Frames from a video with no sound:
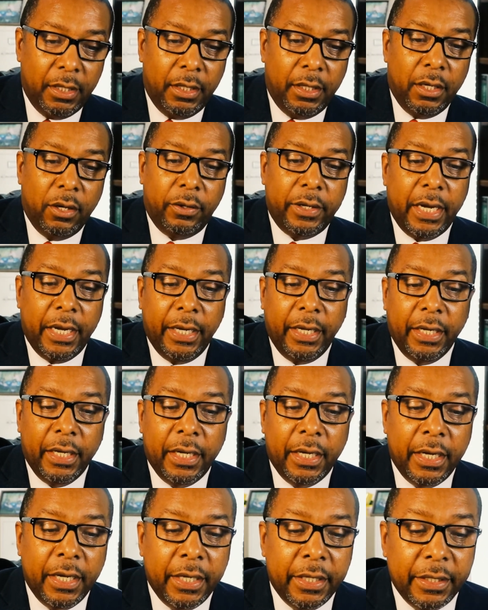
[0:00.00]
Okay,
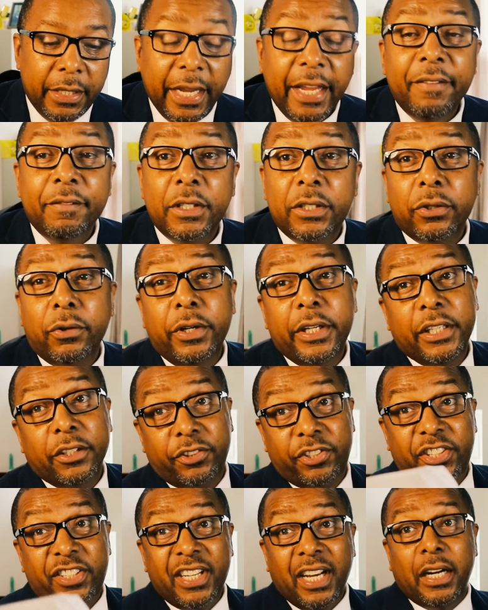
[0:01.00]
and inventory your
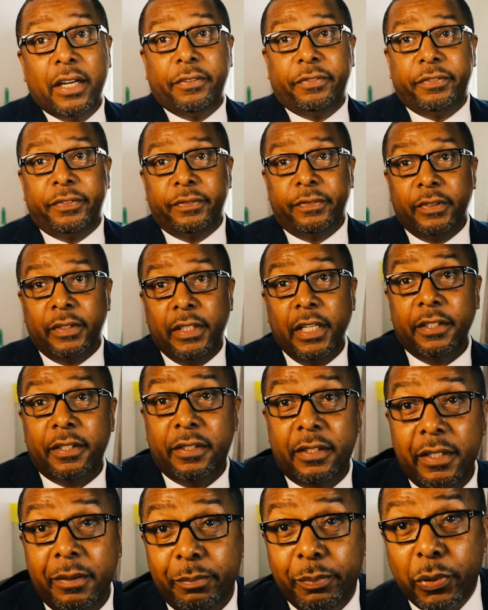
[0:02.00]
stuff. This
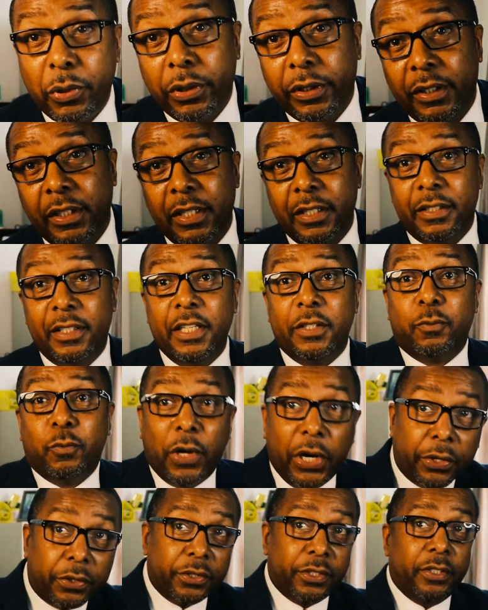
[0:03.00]
is important because this
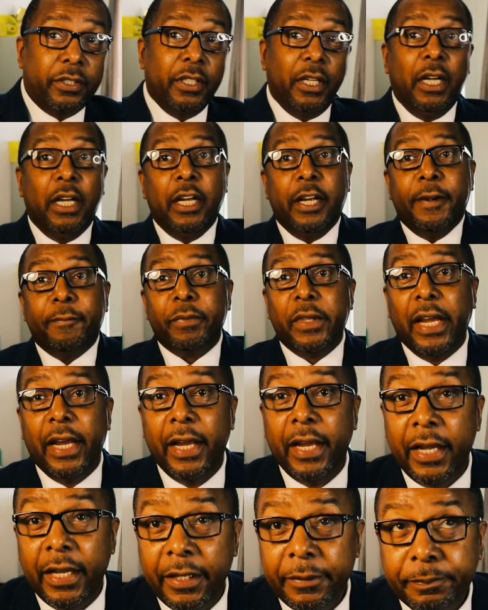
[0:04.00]
works.
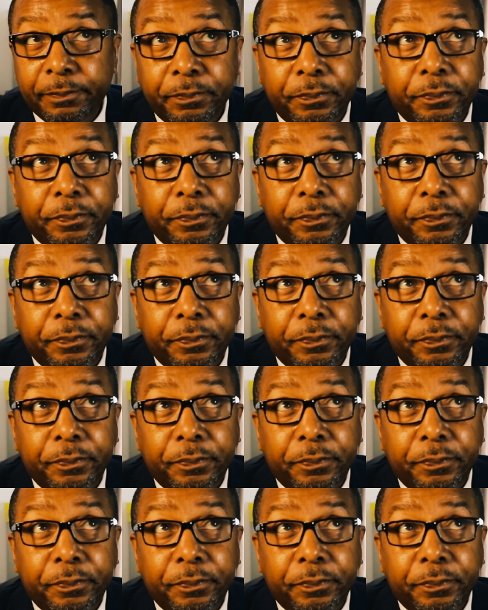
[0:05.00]
And